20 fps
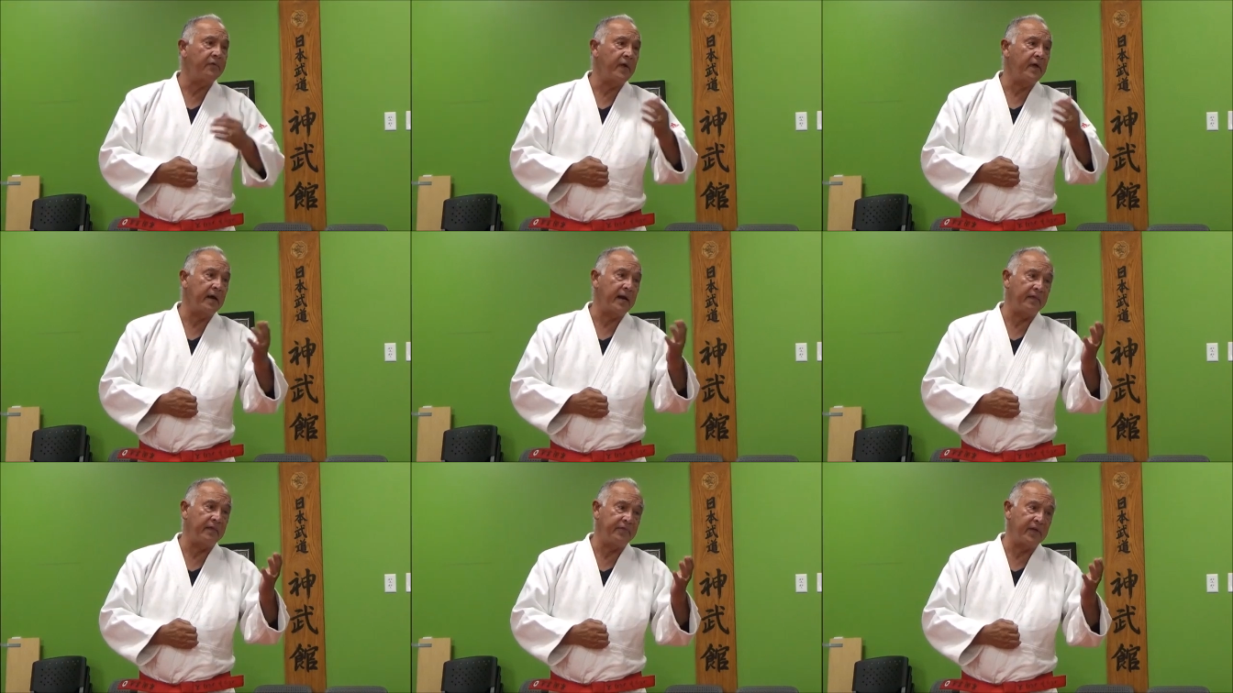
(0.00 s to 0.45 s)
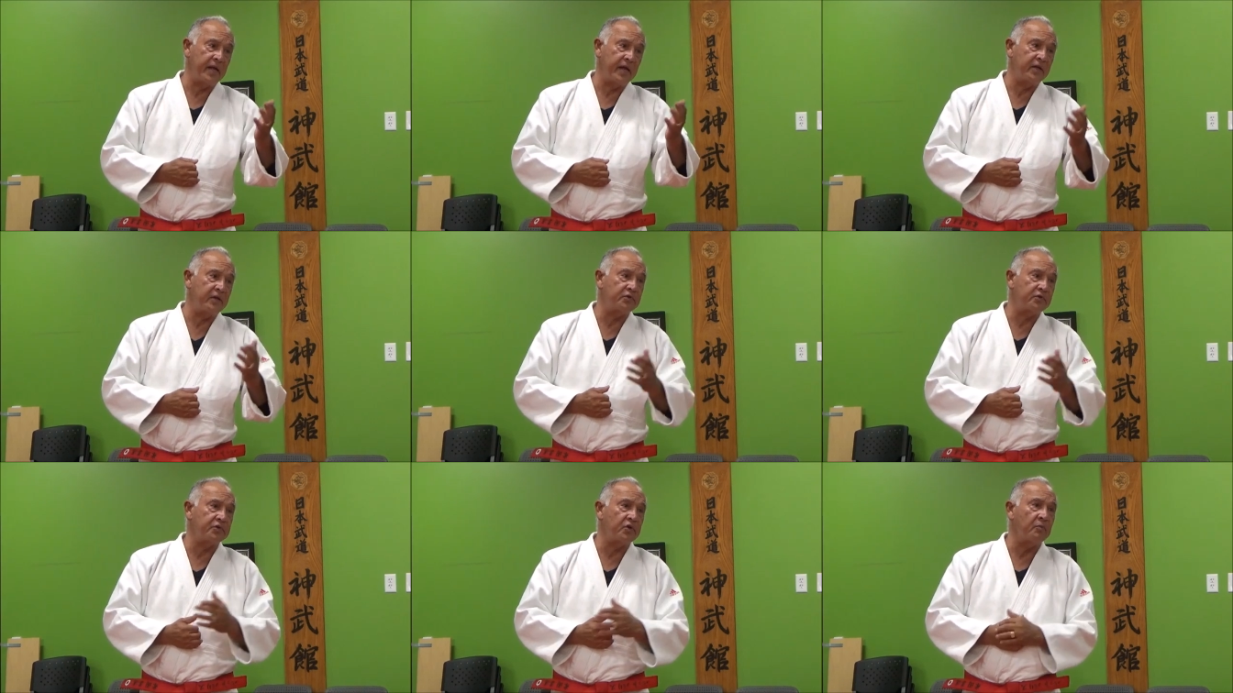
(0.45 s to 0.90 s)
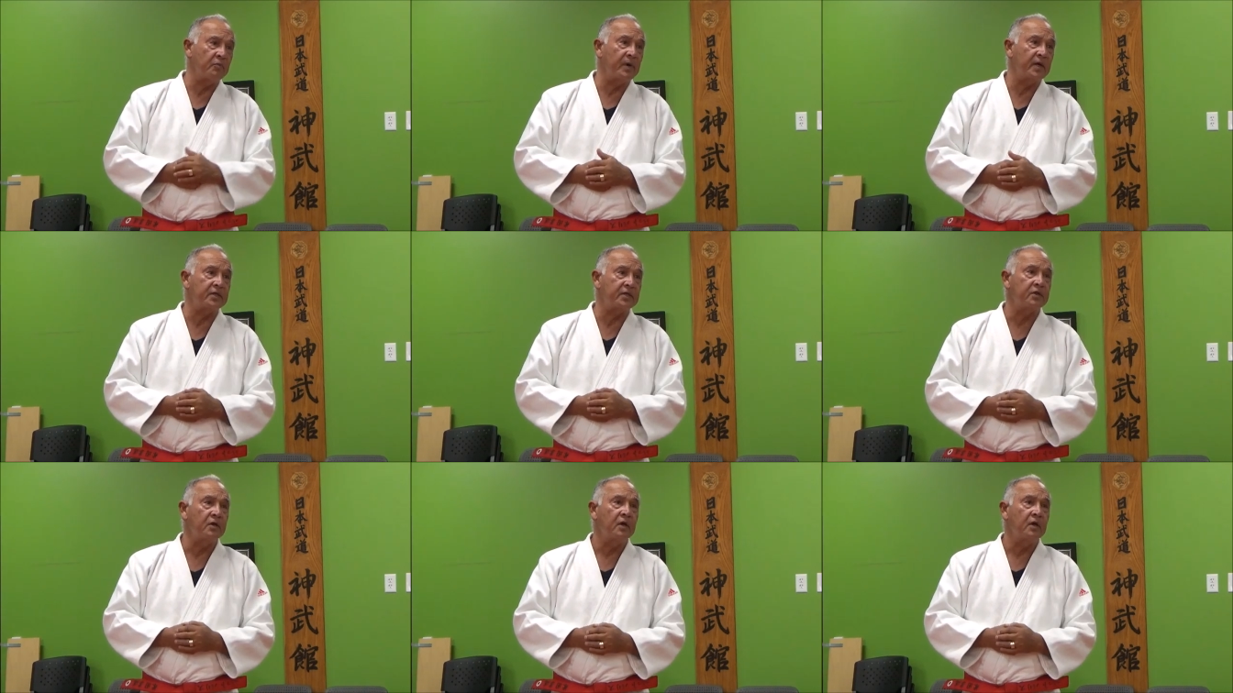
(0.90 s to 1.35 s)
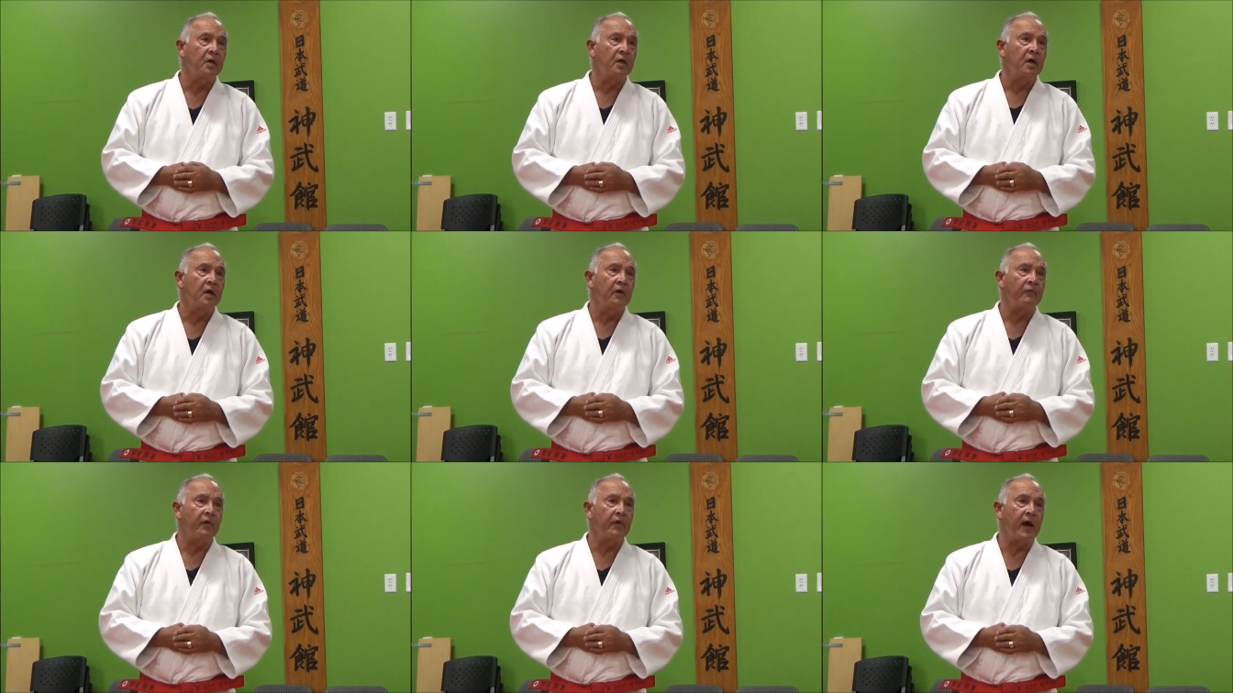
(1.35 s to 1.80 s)
and I thank you so much
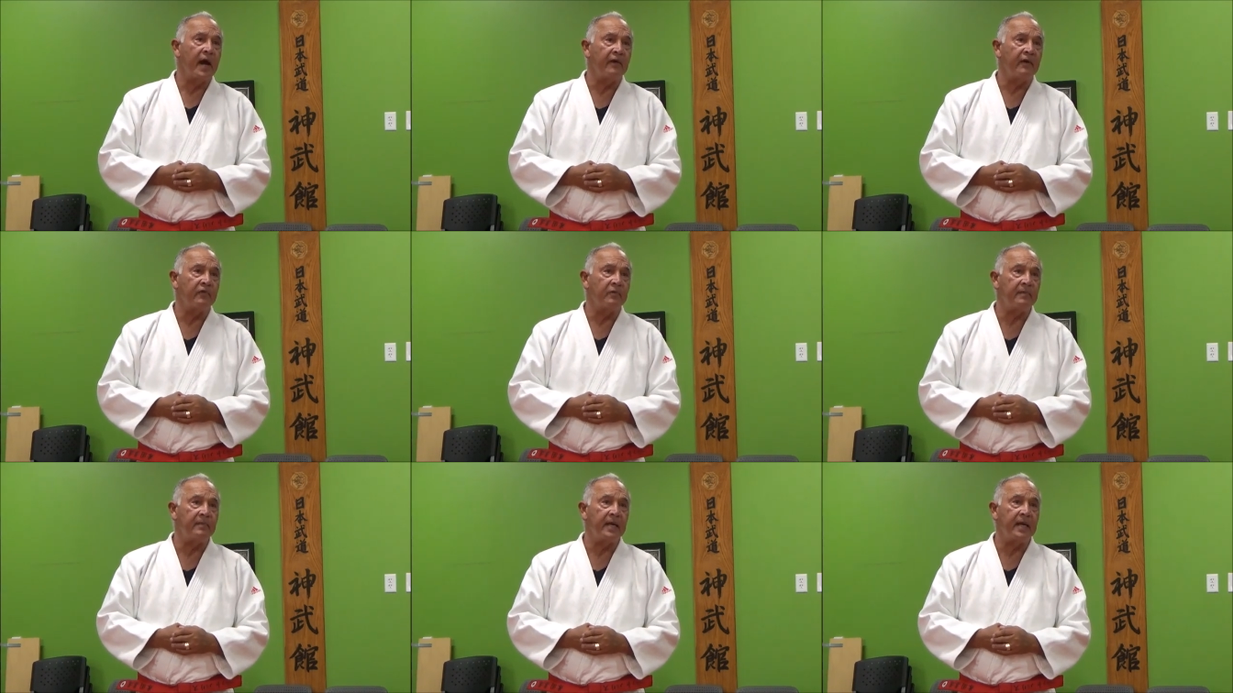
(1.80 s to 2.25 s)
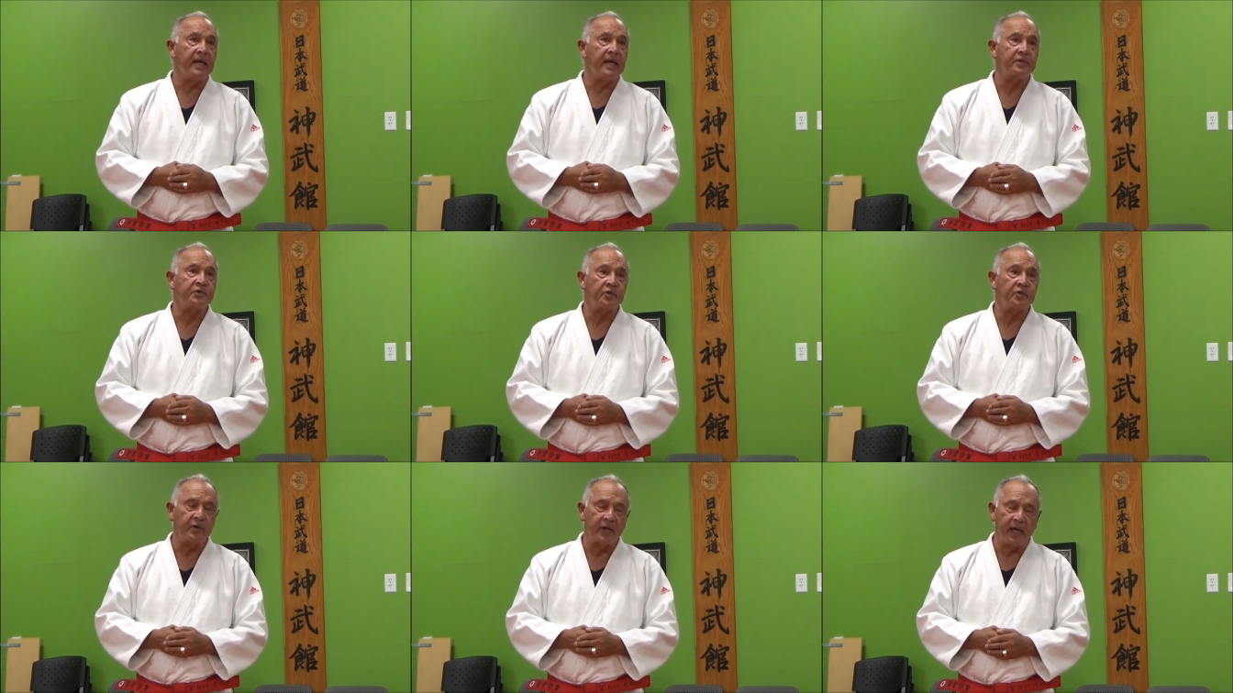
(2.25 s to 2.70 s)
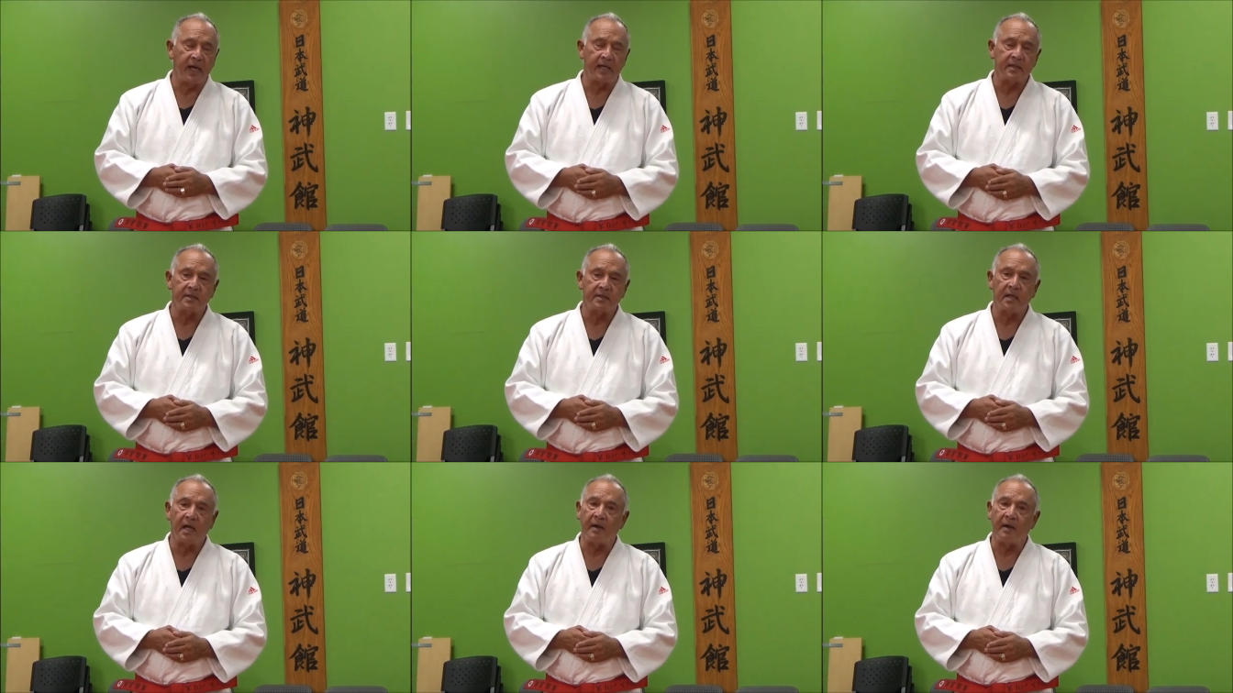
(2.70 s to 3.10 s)
for having me as your guest.